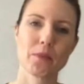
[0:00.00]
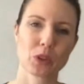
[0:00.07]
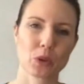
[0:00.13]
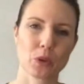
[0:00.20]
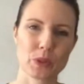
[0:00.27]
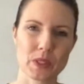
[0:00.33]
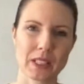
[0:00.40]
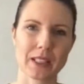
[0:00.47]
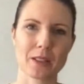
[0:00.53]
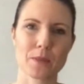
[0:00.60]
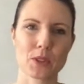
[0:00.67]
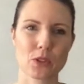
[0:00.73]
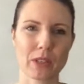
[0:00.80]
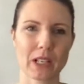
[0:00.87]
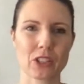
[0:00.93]
causing an
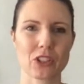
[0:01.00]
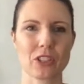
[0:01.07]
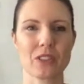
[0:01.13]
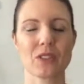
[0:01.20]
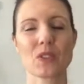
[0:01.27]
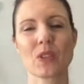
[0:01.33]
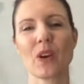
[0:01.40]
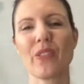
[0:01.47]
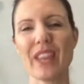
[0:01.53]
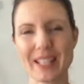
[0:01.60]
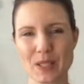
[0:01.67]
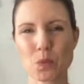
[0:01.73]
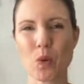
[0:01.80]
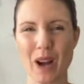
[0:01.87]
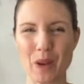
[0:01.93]
obstruction. So
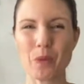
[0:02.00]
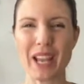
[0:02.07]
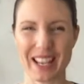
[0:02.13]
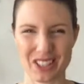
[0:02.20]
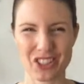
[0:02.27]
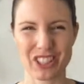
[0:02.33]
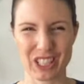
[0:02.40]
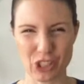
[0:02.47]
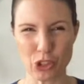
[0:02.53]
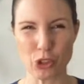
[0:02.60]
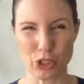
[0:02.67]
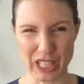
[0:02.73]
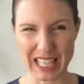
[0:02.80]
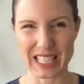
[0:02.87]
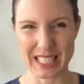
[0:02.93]
that's why we actually
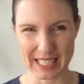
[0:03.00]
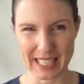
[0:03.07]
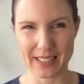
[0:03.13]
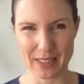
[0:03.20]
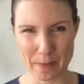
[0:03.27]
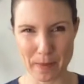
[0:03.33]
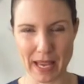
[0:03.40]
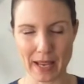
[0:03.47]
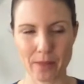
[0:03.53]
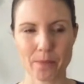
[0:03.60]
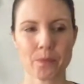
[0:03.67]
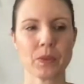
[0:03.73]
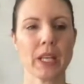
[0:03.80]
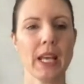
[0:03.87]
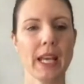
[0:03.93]
do need to get them out.
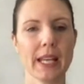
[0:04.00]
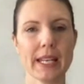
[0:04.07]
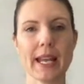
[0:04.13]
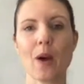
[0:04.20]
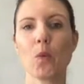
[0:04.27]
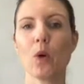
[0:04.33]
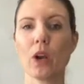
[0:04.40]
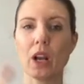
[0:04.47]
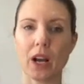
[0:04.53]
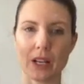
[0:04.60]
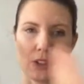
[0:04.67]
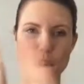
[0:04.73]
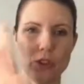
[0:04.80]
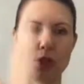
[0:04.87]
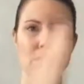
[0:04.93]
Now, what I
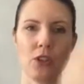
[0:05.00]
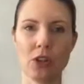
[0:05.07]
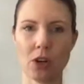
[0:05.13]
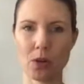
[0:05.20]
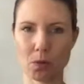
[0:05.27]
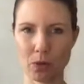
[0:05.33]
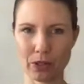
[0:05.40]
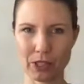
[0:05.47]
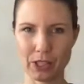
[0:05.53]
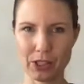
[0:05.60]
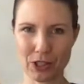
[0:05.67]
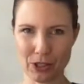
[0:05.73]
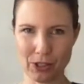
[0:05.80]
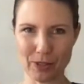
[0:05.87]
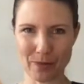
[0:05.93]
do not want you to
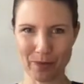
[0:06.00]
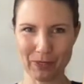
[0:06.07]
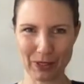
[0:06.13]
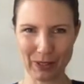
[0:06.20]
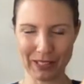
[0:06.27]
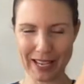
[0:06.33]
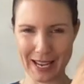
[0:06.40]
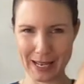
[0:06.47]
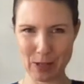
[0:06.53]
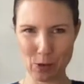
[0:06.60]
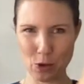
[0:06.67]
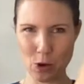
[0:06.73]
do, okay,